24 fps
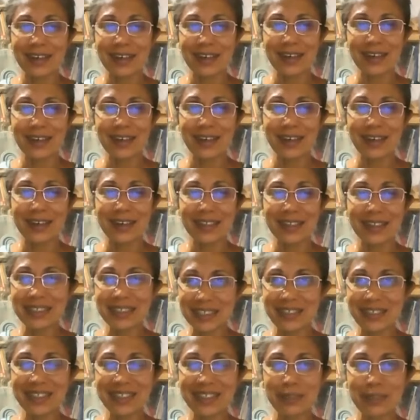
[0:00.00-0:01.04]
Let's
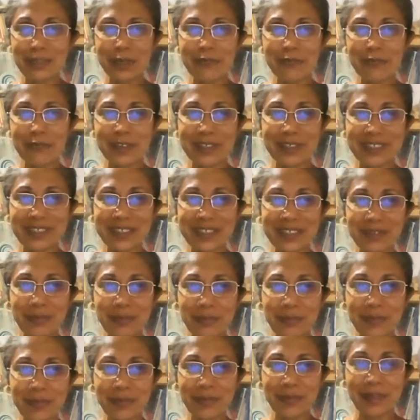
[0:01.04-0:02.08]
read the poem first.
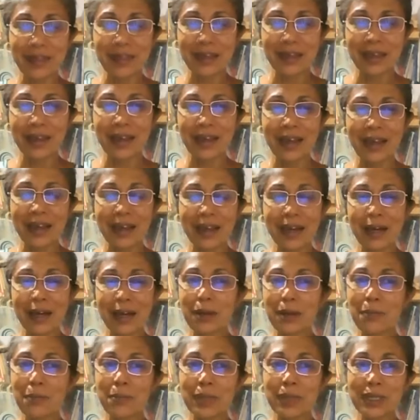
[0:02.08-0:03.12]

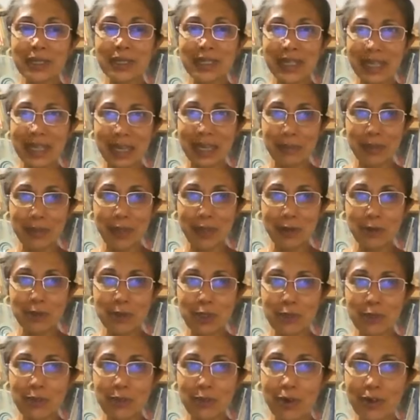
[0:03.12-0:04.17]
A bird came down
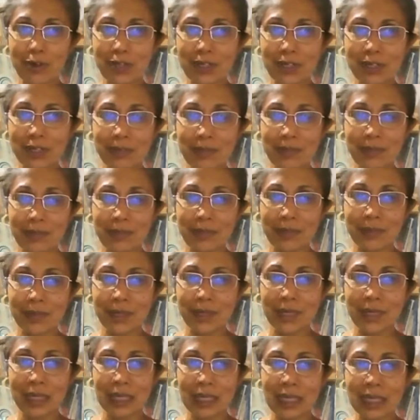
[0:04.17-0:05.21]
the walk.
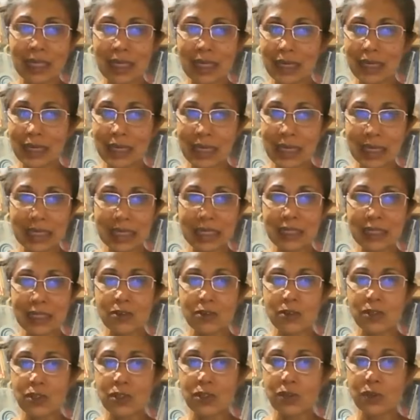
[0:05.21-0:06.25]
He did
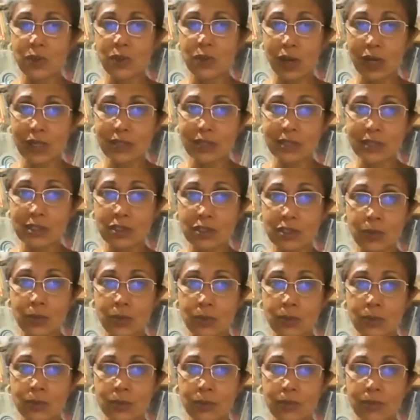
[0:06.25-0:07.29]
not know I saw.
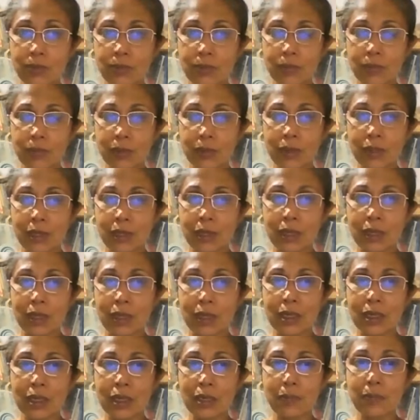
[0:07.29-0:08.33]

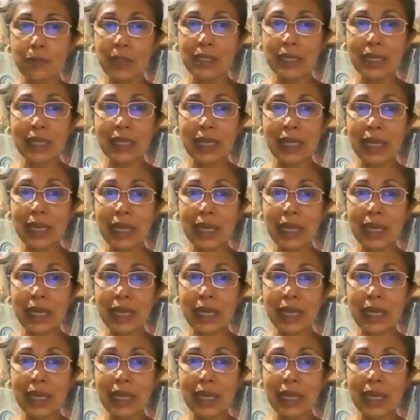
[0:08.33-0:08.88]
He bit an